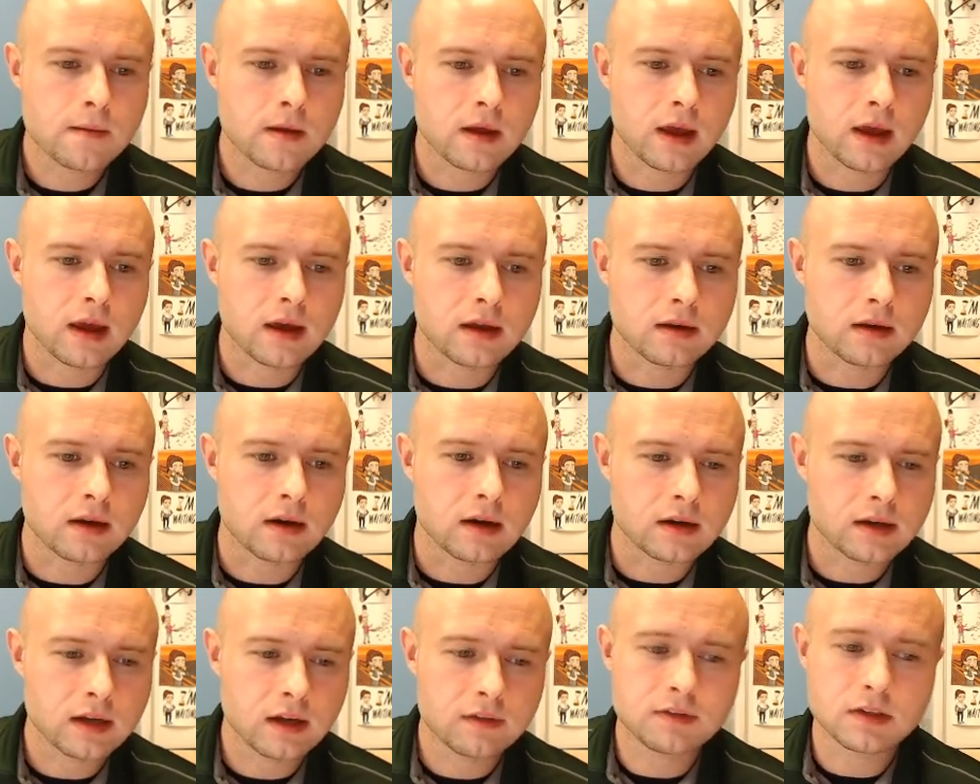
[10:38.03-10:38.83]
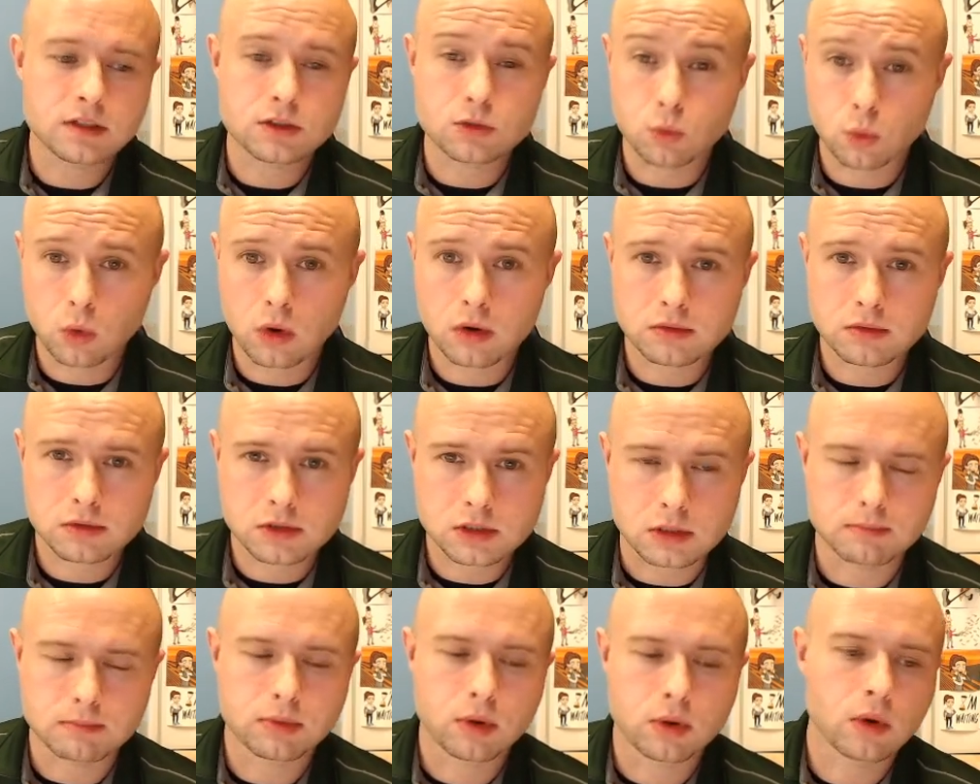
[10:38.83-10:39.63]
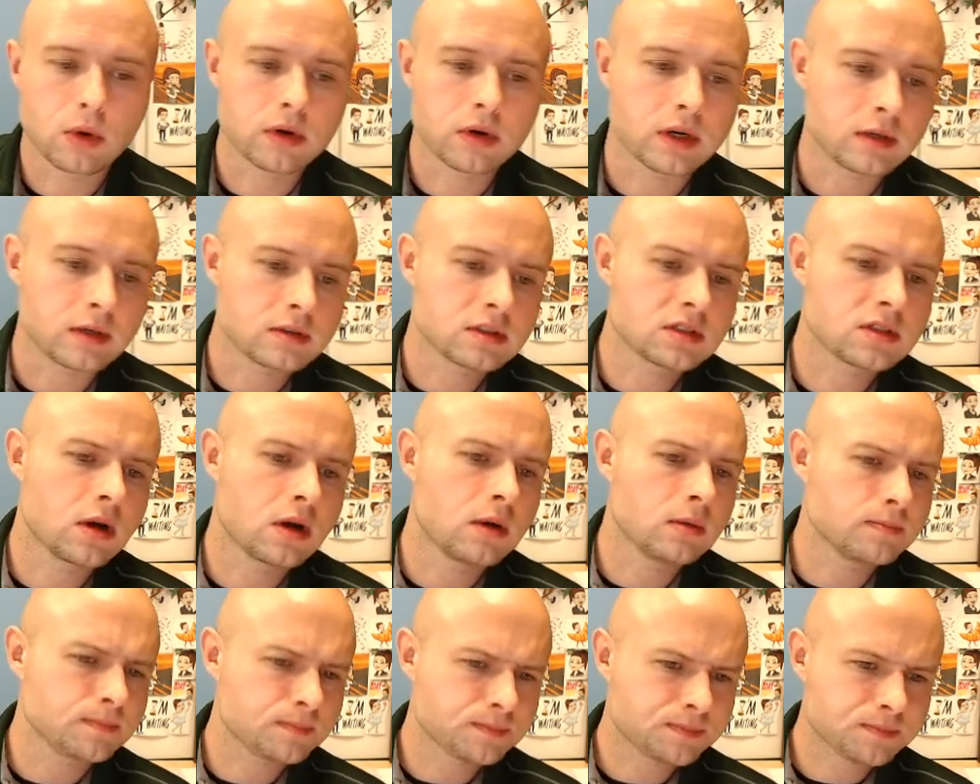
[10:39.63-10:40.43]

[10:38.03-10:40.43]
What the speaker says: and if it's worth supporting. So,